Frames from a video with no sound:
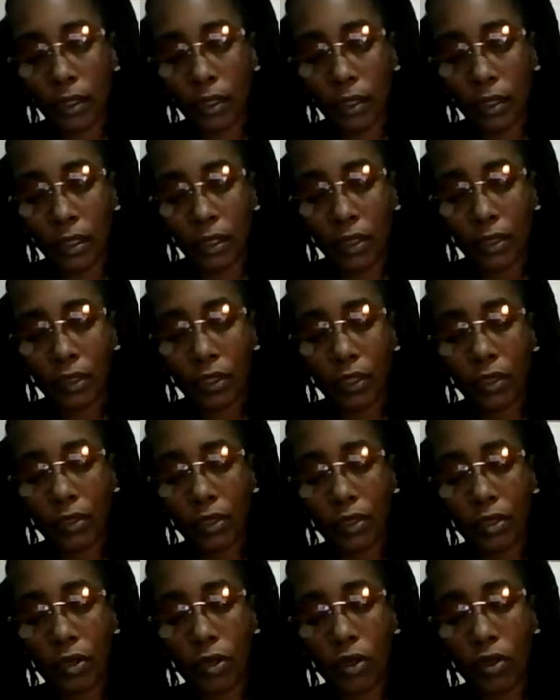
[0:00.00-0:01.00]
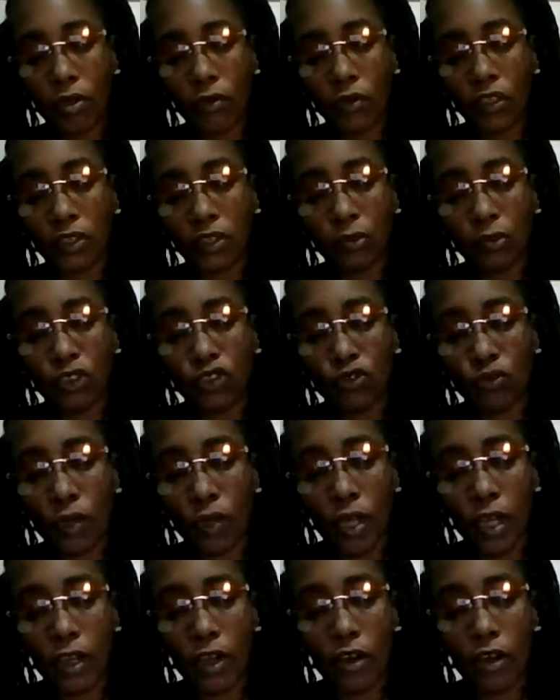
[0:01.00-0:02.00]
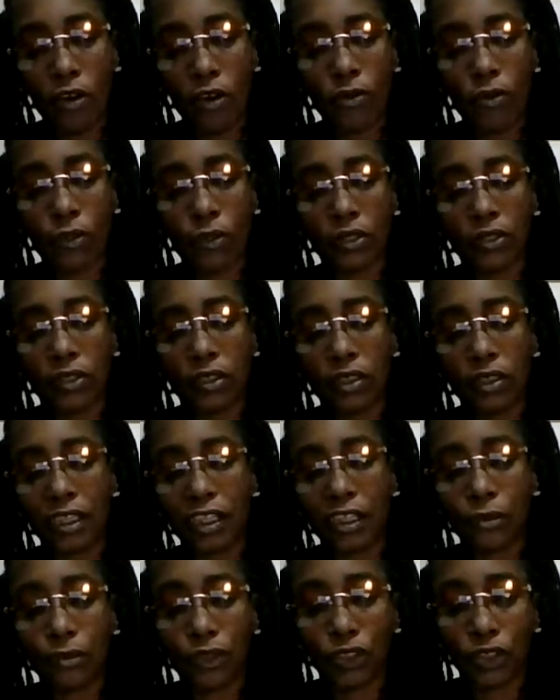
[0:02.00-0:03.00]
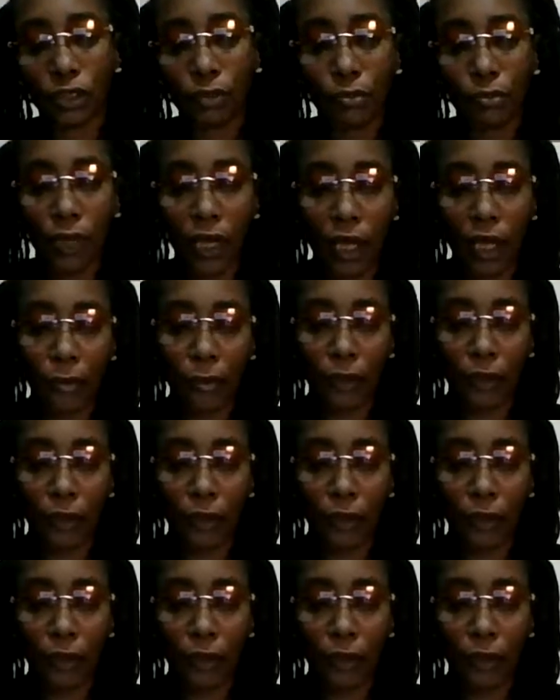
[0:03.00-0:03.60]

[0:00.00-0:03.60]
They're going to always be dry, always keep shit popping,